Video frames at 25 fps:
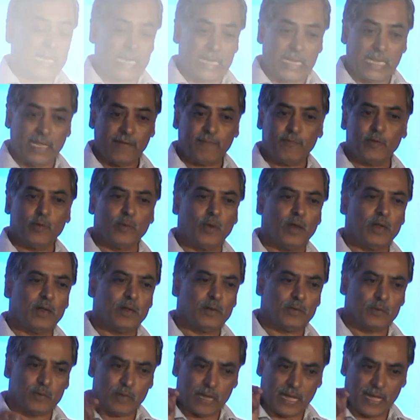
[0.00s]
If you want
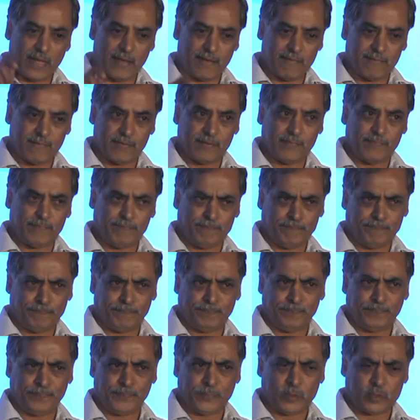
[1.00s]
to have
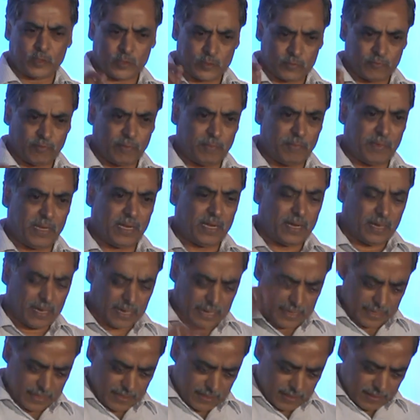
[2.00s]
swimming
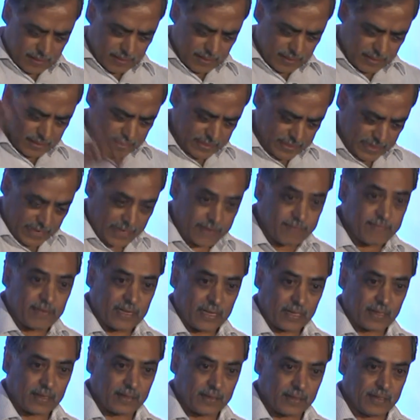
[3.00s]
and diving
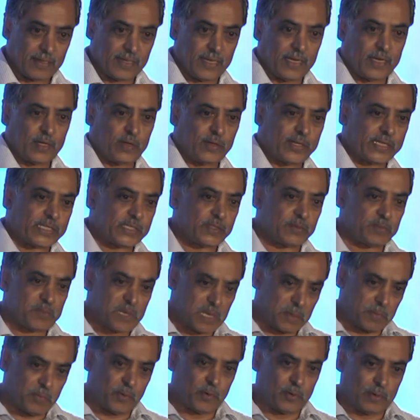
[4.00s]
into a swimming
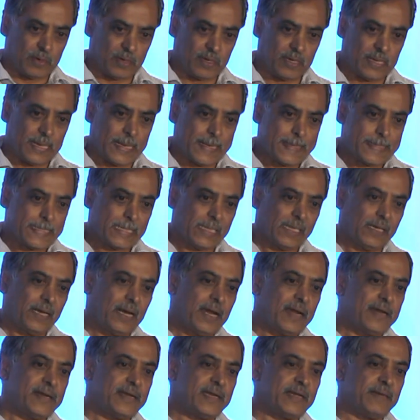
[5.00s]
pool,
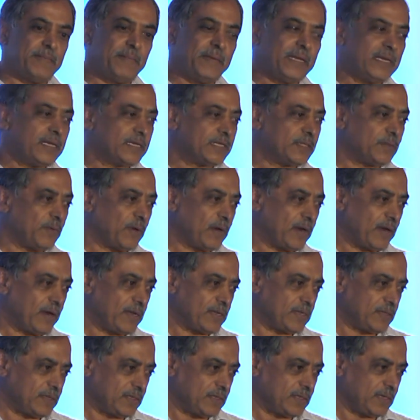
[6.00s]
100 meters water
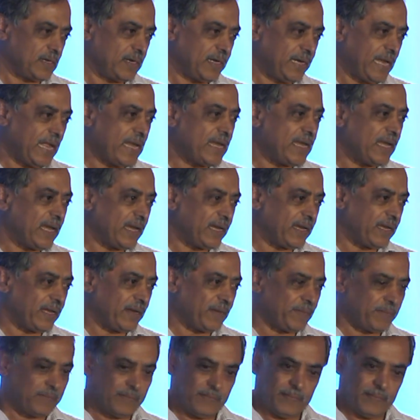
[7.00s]
is 10 ATM.